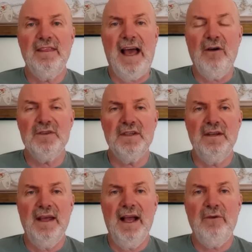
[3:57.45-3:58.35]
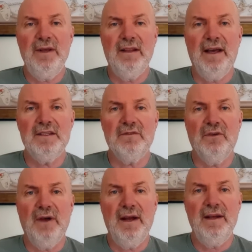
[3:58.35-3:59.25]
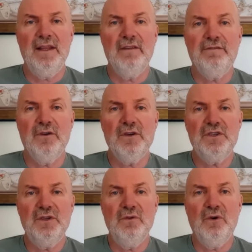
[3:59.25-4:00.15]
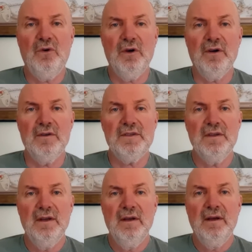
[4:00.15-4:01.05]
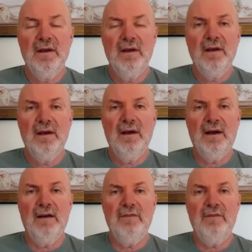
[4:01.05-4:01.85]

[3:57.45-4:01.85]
thousand equity lines of credit in the first two quarters of the